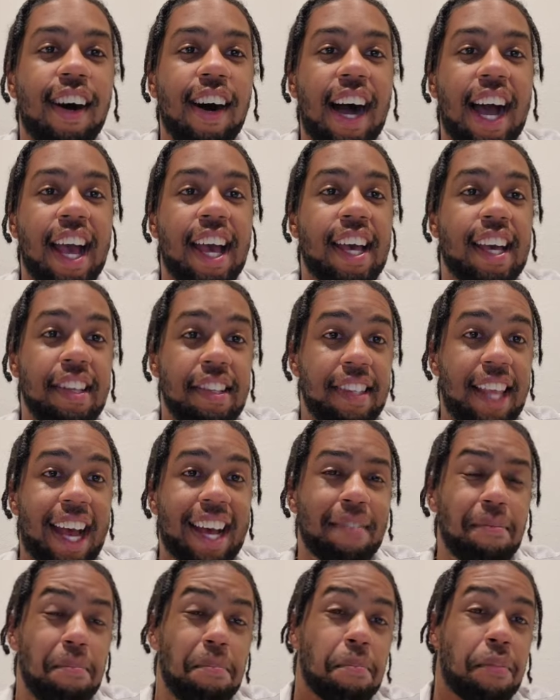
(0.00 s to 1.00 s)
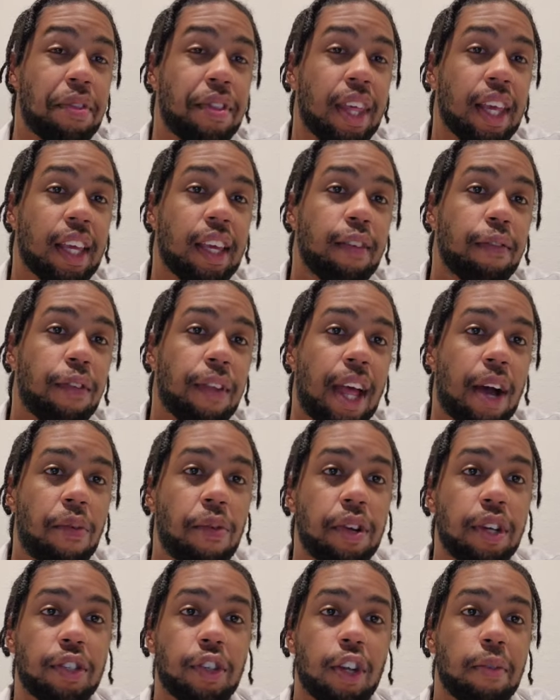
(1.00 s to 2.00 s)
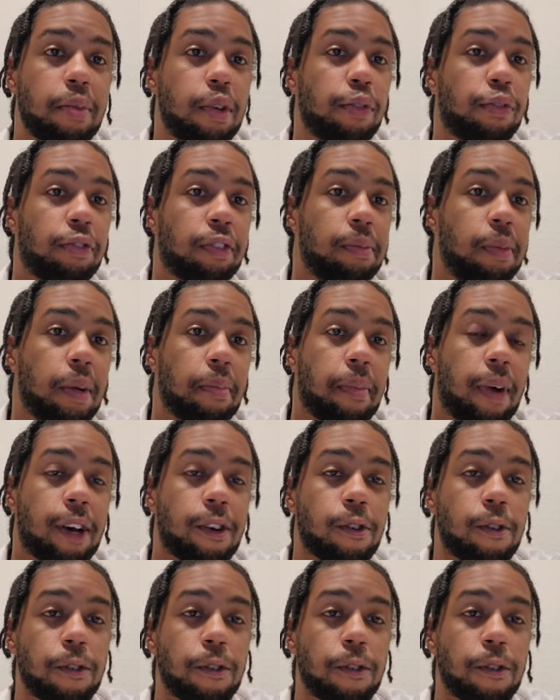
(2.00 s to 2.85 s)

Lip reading: And I'm thinking for that one, it's going to be a freemium model.